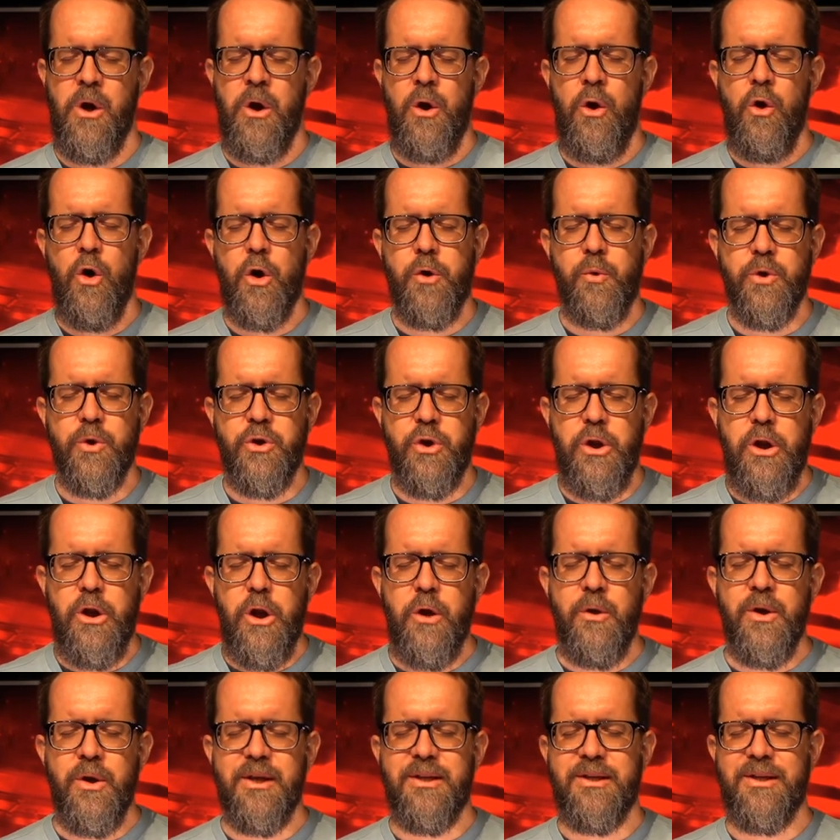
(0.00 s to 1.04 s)
Lord, would
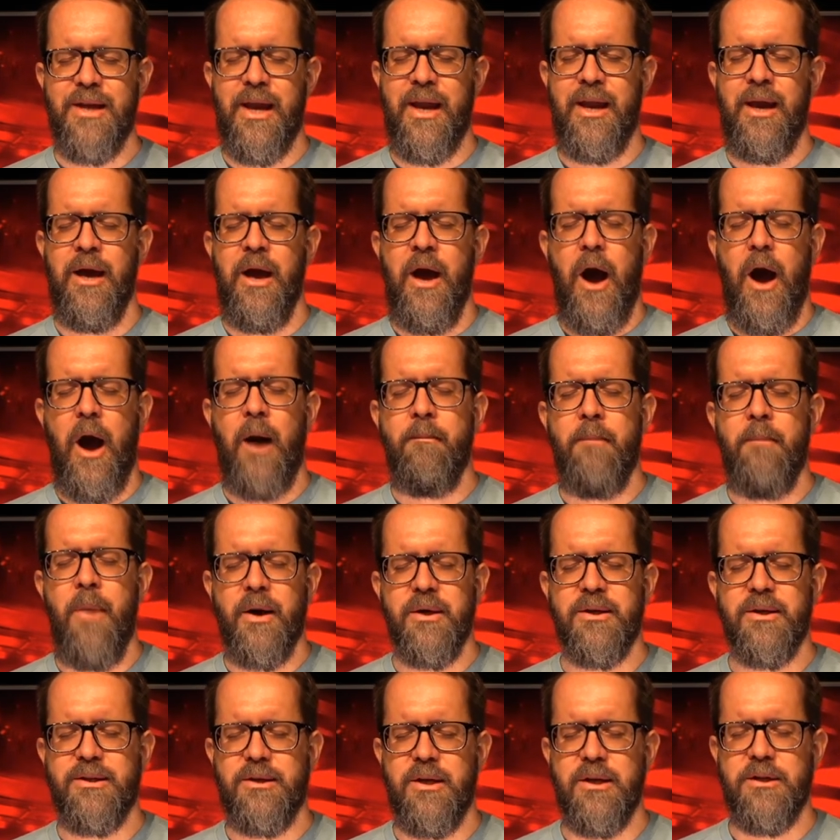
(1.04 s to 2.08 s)
unity
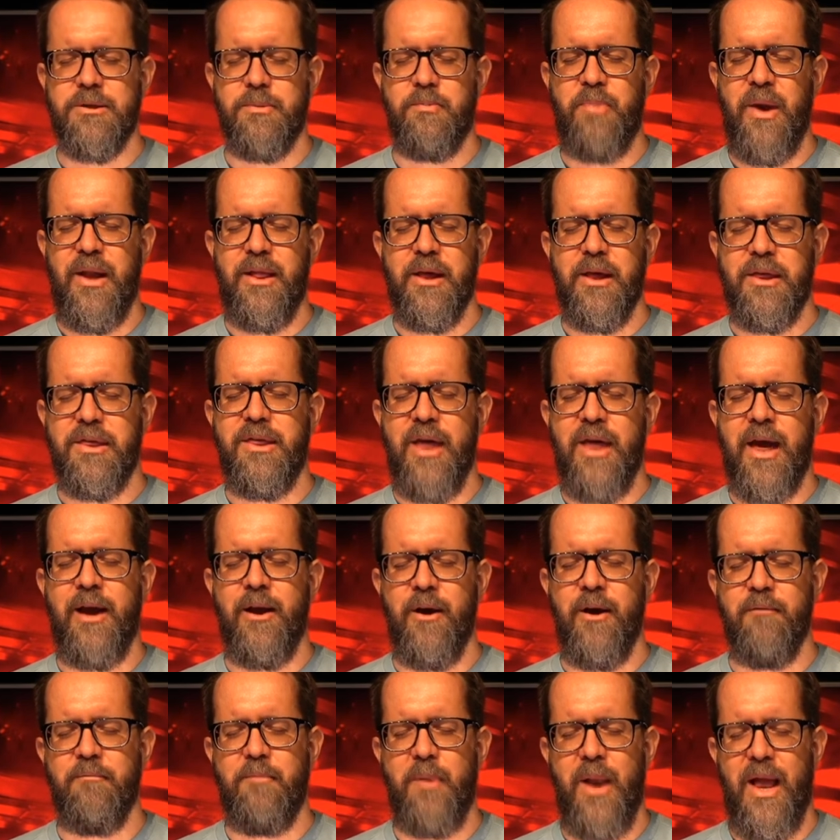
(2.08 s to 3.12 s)
amongst us be the thing
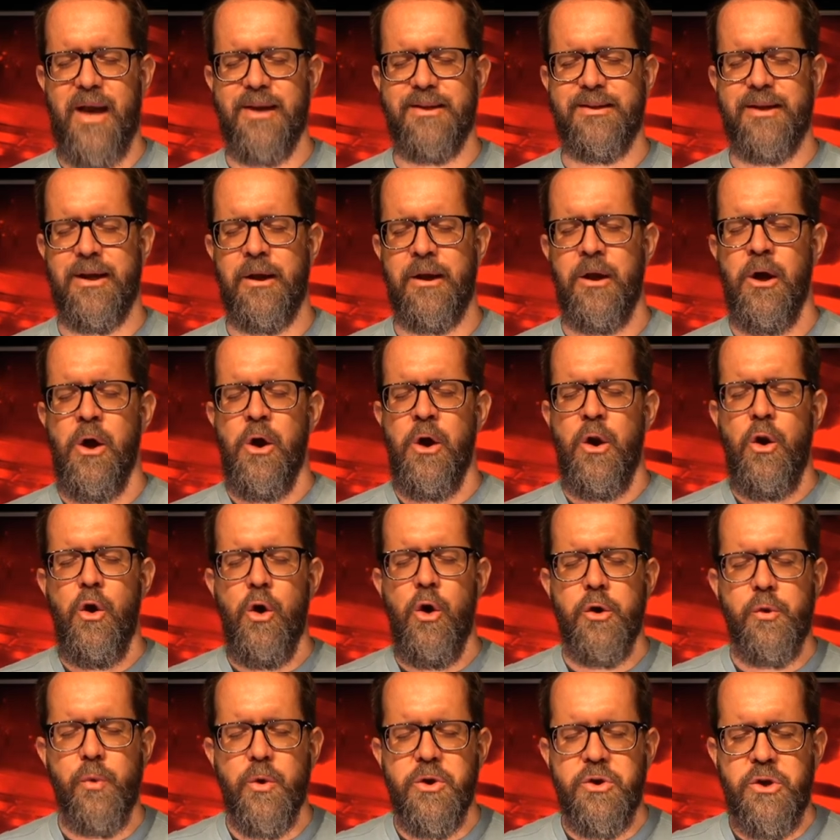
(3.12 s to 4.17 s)
of blessing?
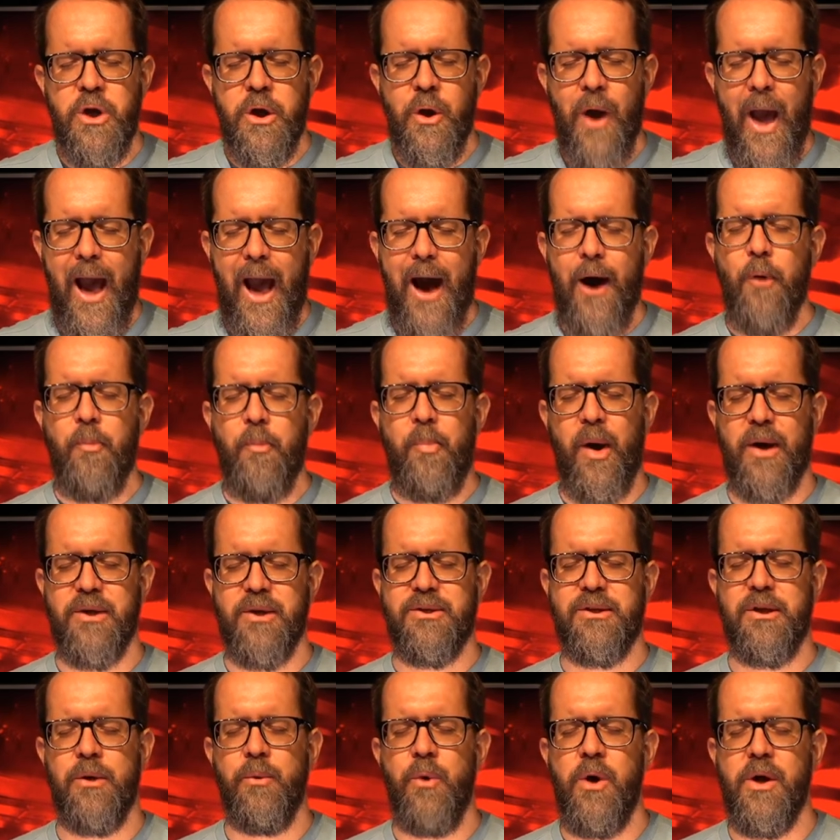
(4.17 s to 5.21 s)
Lord, would you help us
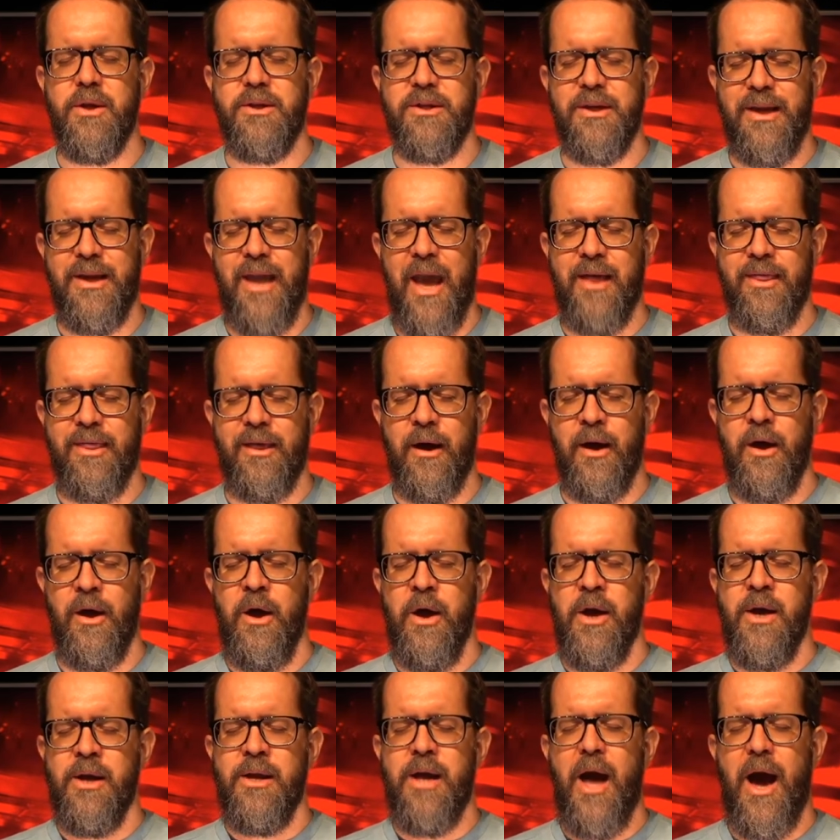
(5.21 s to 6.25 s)
to work together?
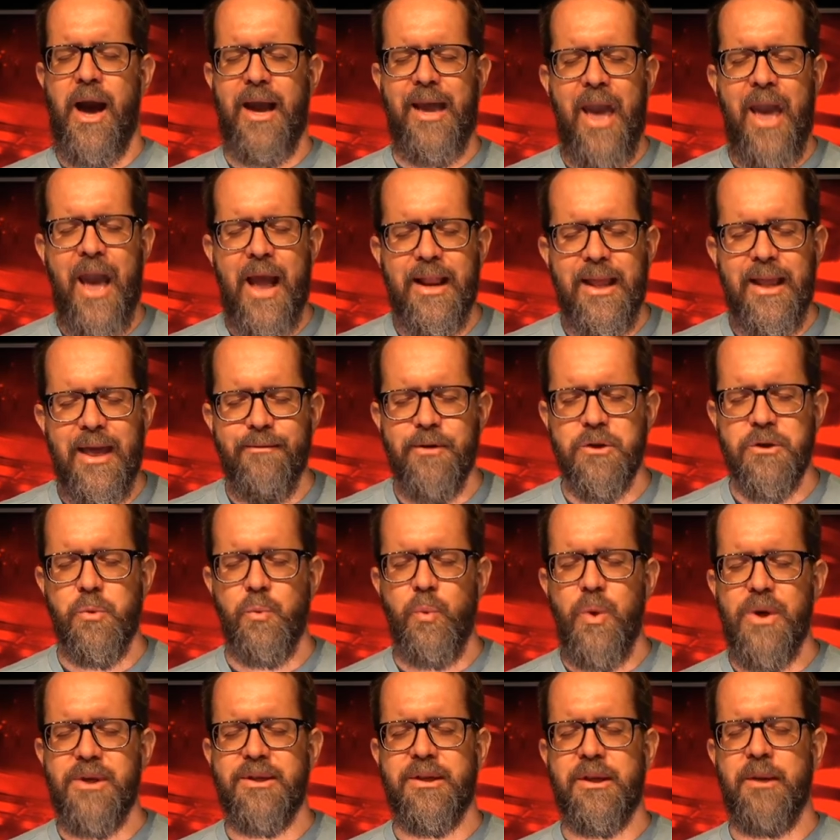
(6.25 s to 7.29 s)
Again, give us
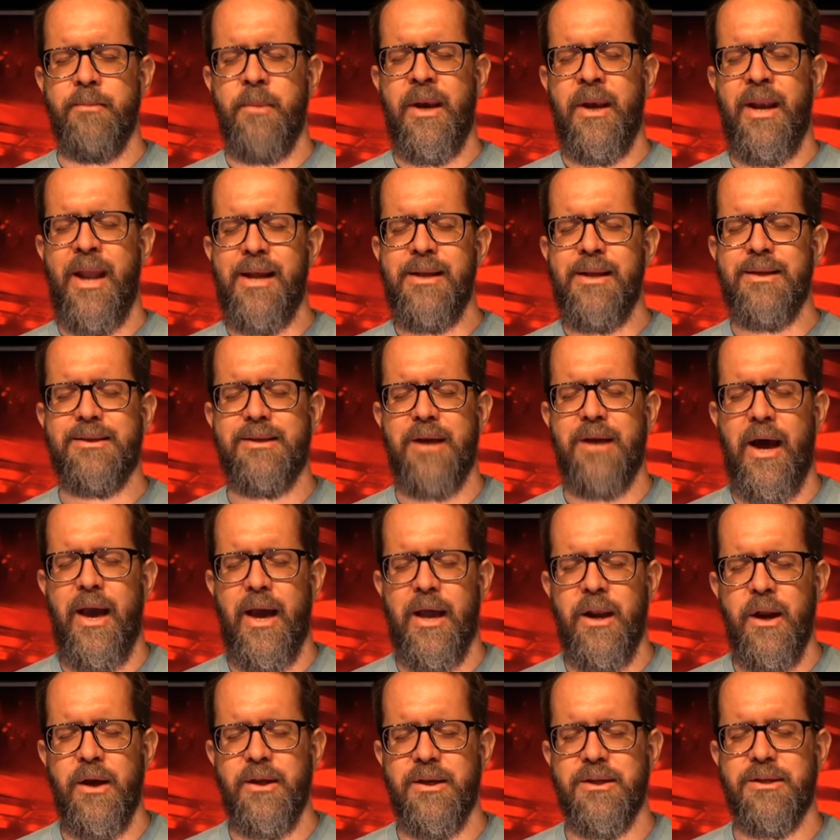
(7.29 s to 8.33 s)
wisdom and insight
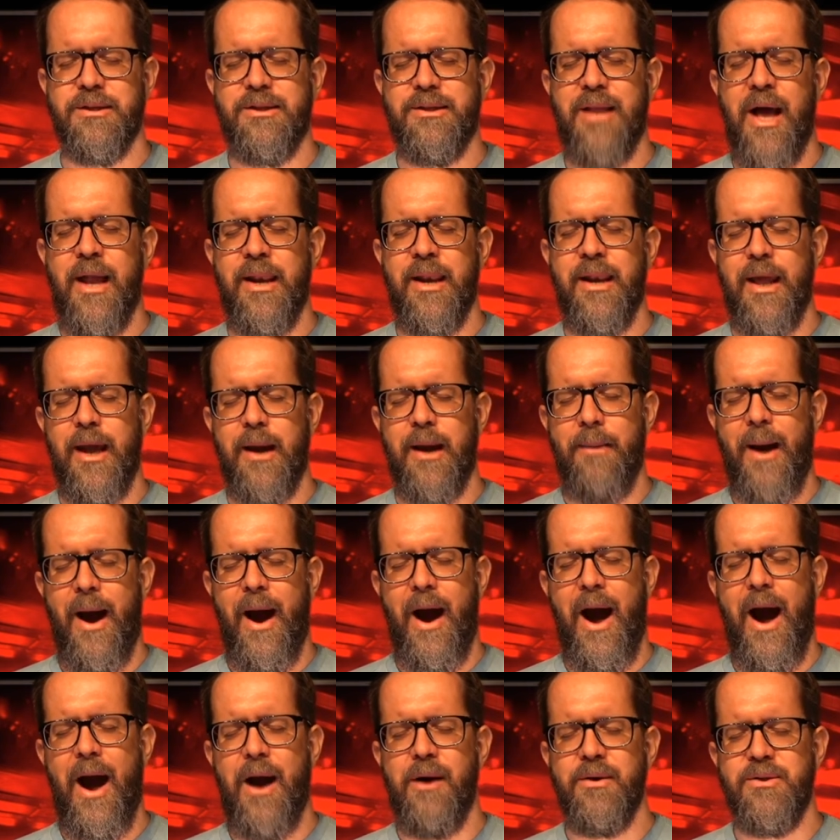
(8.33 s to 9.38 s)
and understanding
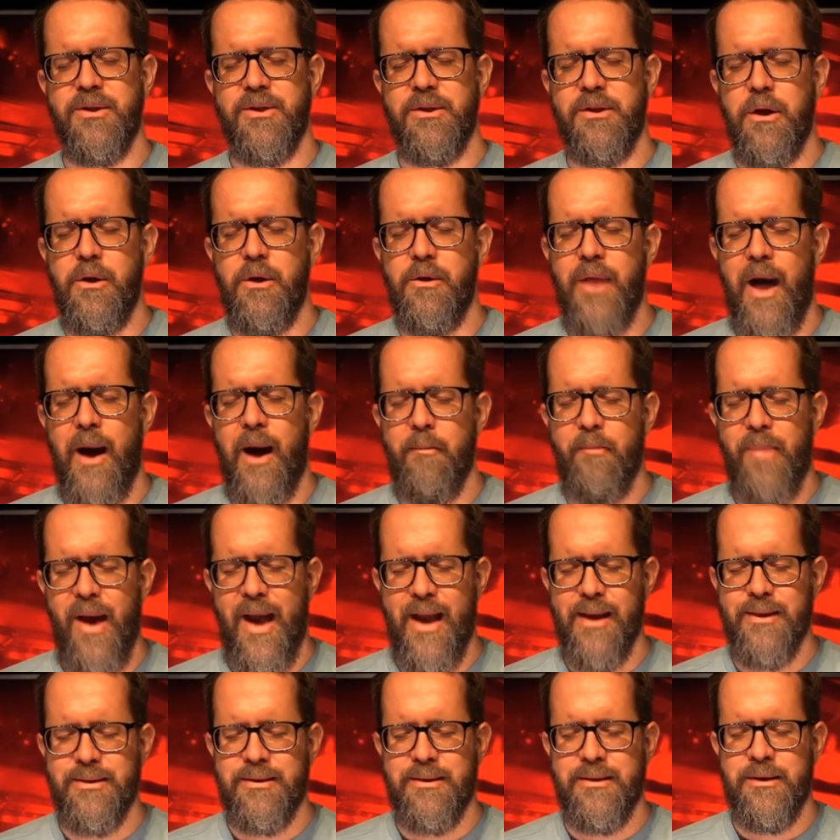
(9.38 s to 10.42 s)
about how to do that
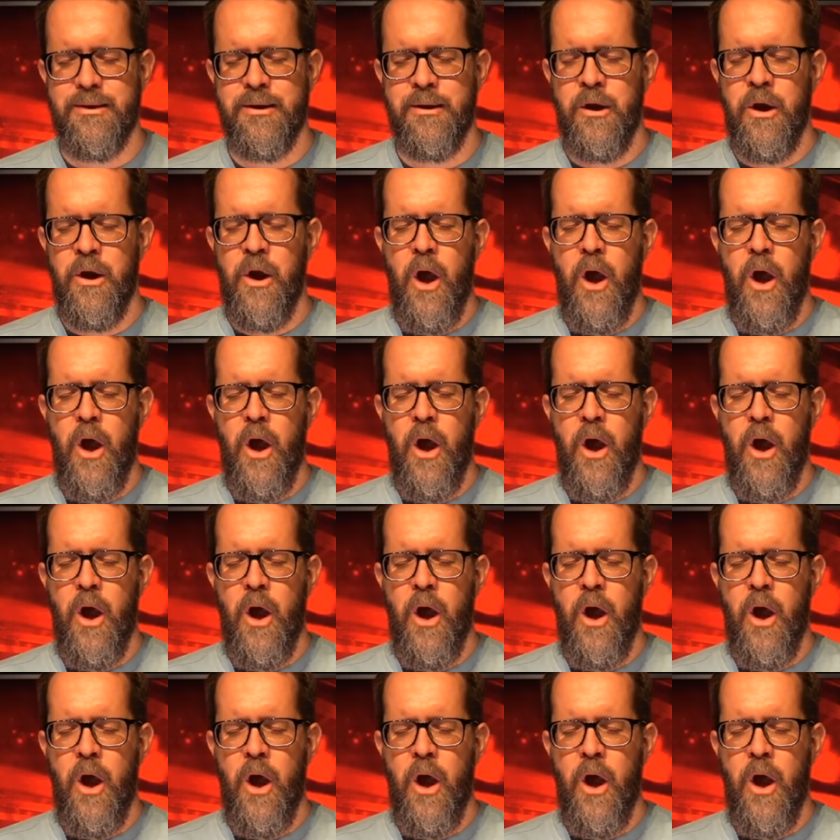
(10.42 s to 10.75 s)
best.